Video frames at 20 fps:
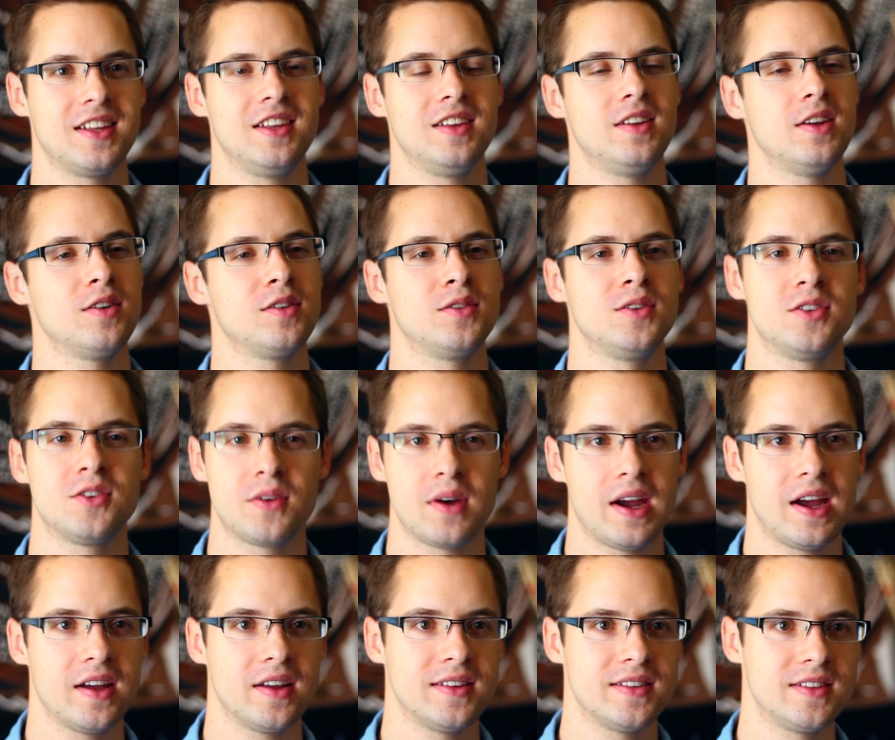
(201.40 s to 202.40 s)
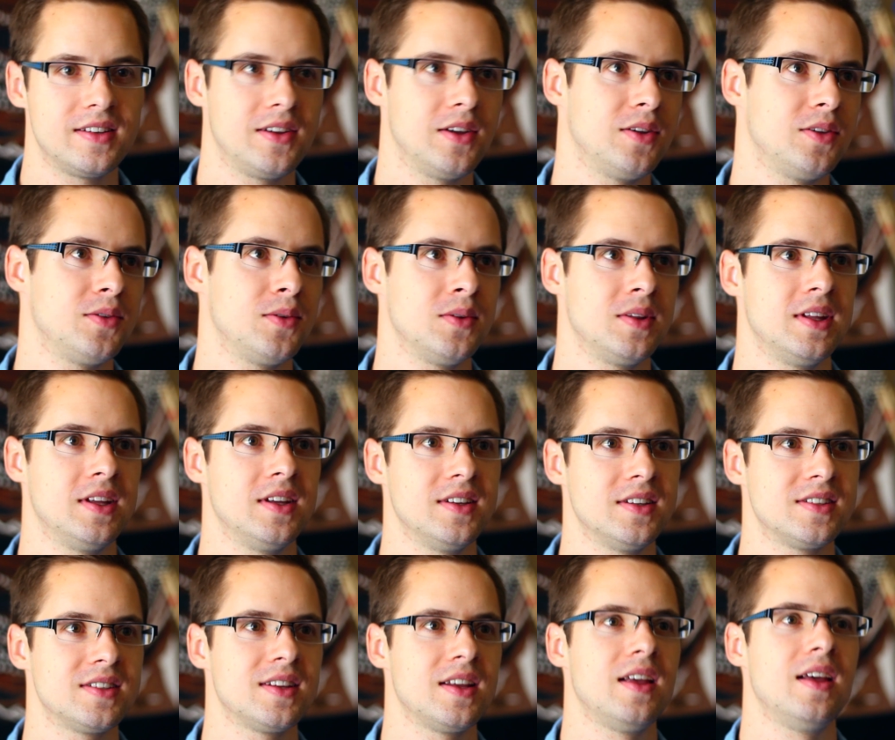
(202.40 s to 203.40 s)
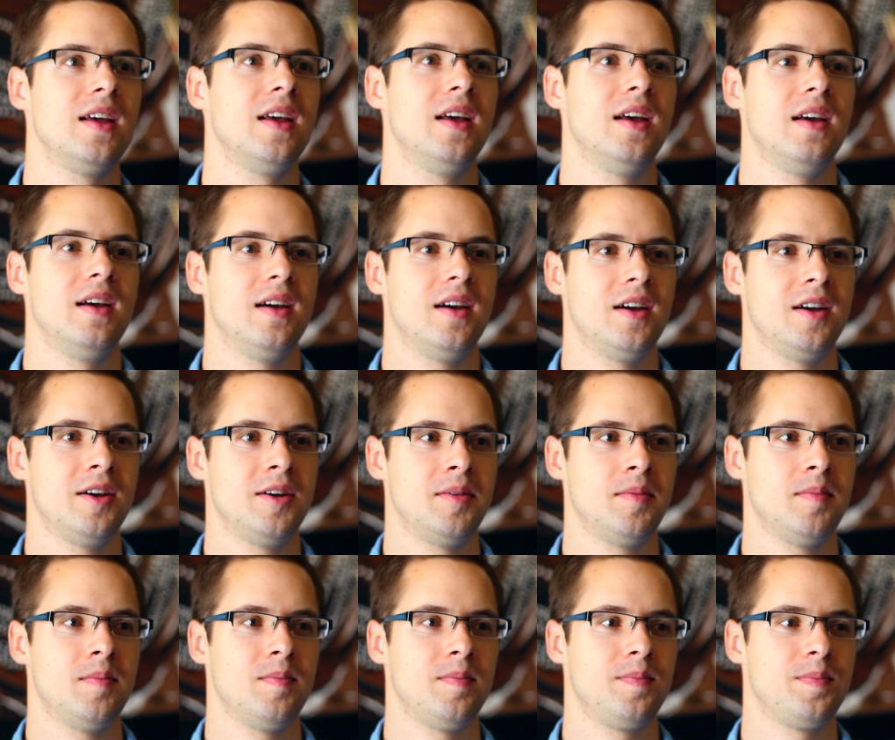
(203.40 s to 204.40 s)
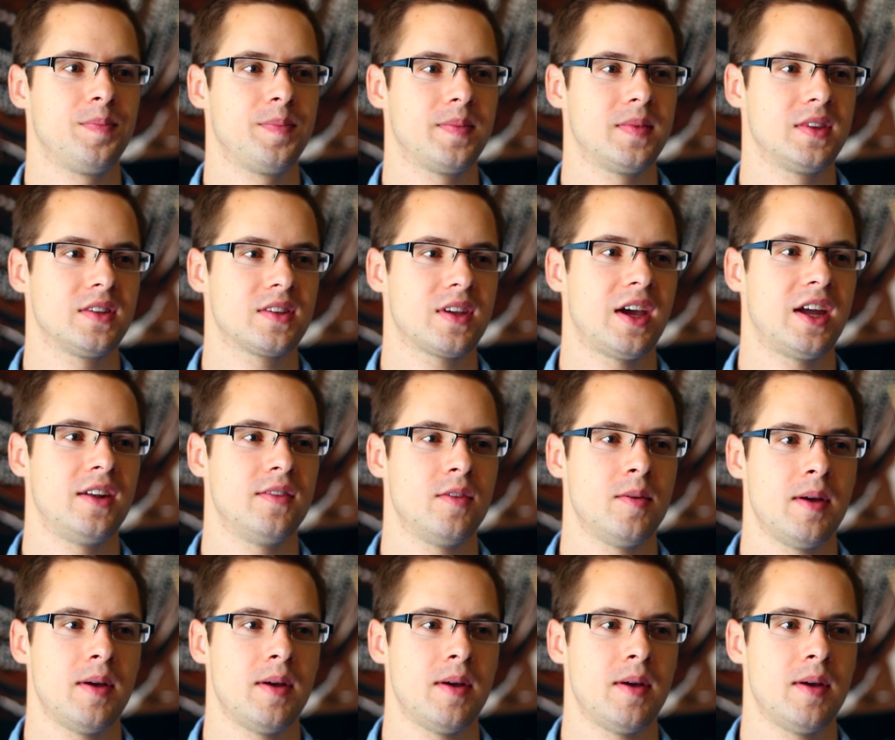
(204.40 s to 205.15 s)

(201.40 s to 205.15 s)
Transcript: You go through trials, you go through this. It's kind of